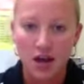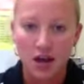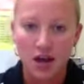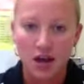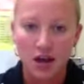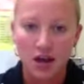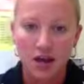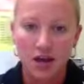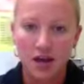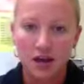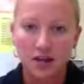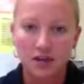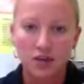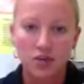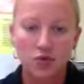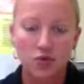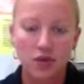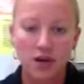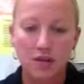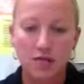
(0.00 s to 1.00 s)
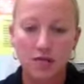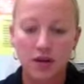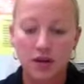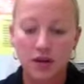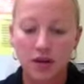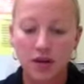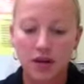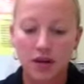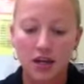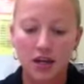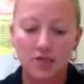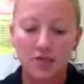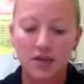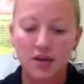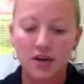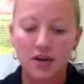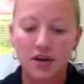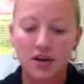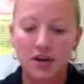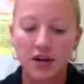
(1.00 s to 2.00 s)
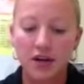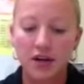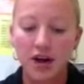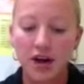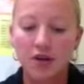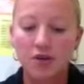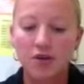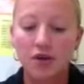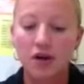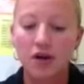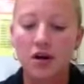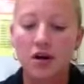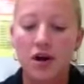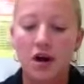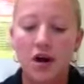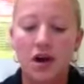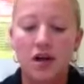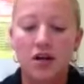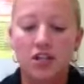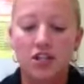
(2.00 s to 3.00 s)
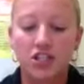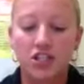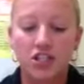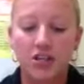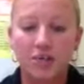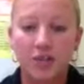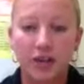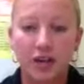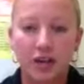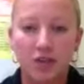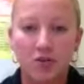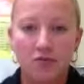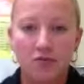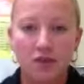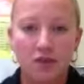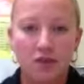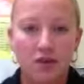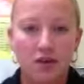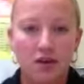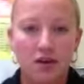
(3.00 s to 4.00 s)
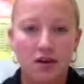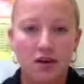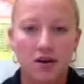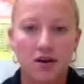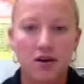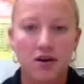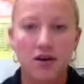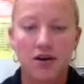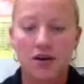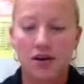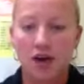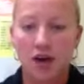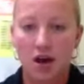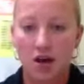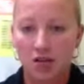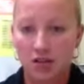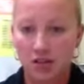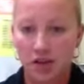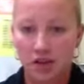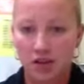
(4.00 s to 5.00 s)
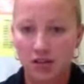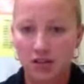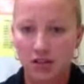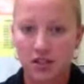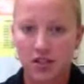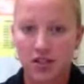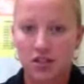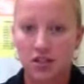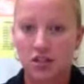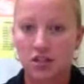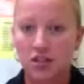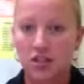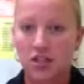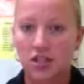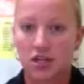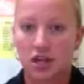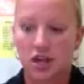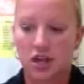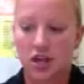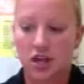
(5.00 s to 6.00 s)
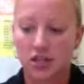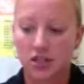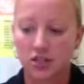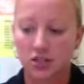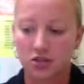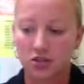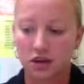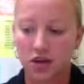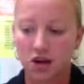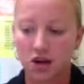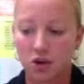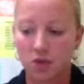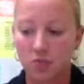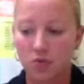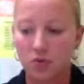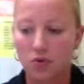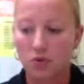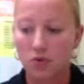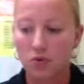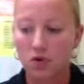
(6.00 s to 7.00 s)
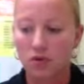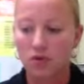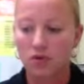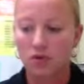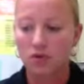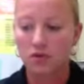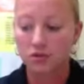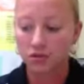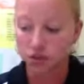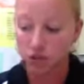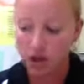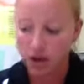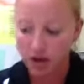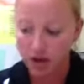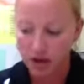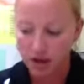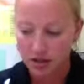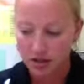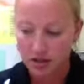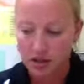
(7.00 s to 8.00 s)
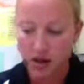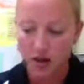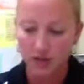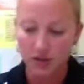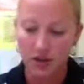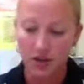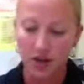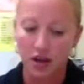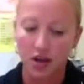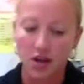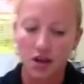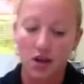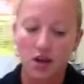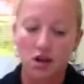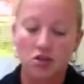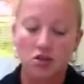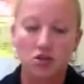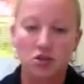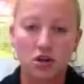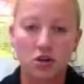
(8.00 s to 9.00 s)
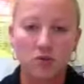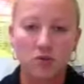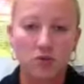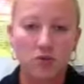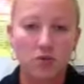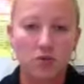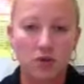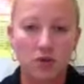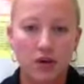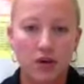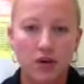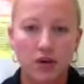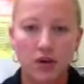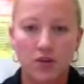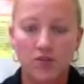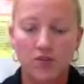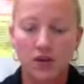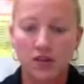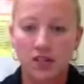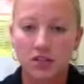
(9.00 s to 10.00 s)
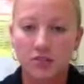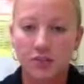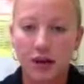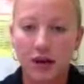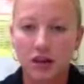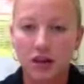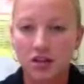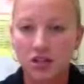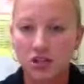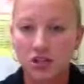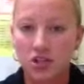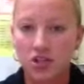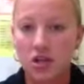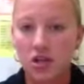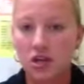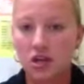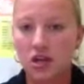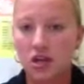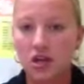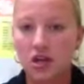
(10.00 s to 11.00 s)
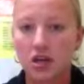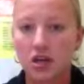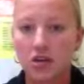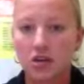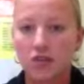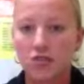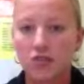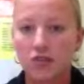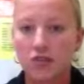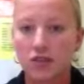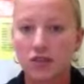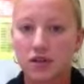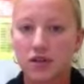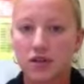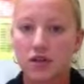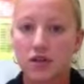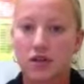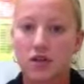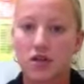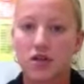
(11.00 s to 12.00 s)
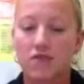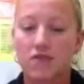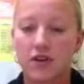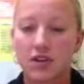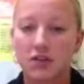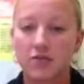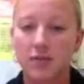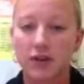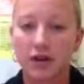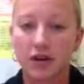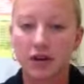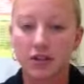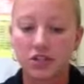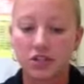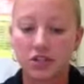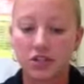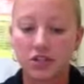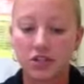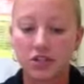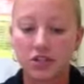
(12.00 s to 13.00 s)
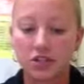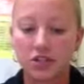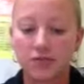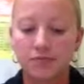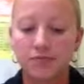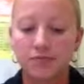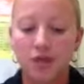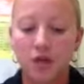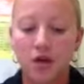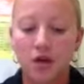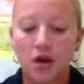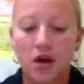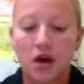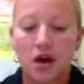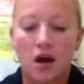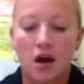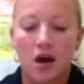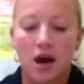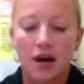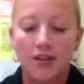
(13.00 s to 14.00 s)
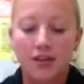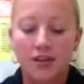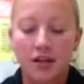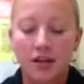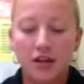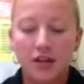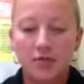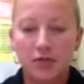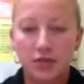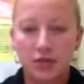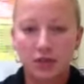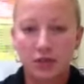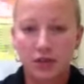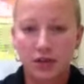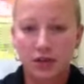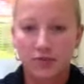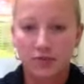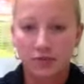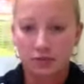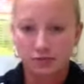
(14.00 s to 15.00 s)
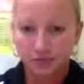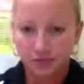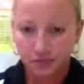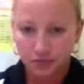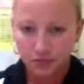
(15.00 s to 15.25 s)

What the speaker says: in the 20-minute 9th period hour, she may go visit her calculus teacher to get extra help. Or little Johnny is having trouble with advanced biology, he can go visit the advanced biology teacher. At the elementary level,